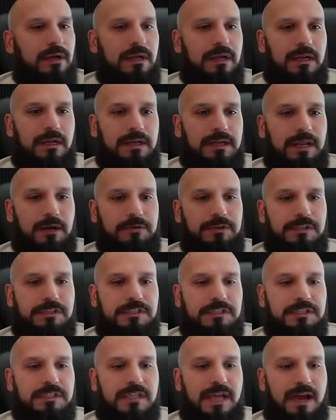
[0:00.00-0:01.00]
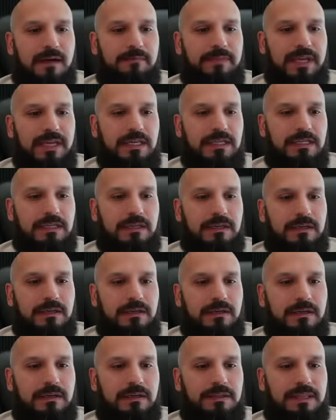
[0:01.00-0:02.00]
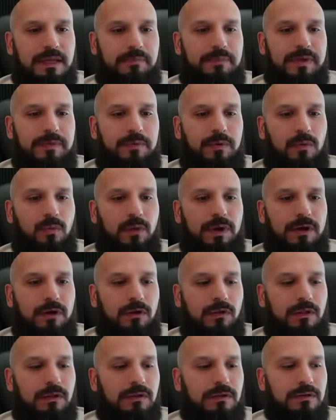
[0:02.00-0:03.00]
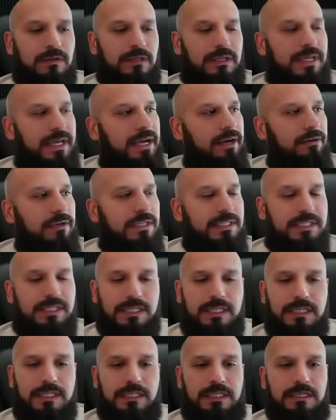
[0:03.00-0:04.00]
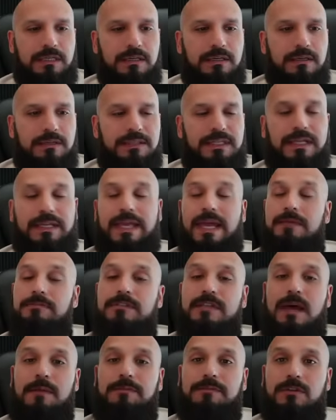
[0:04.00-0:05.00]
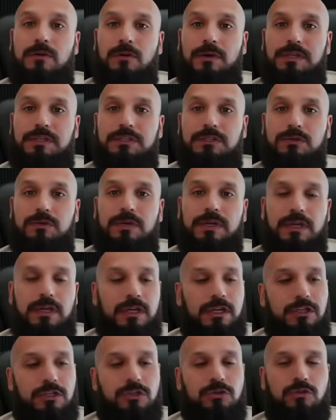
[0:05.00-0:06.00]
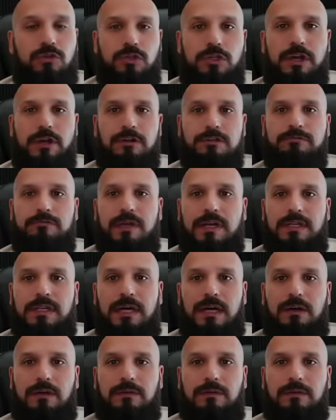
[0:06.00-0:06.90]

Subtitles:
Now, this does not mean that people will guaranteed that Gamestop is going to issue shares right now.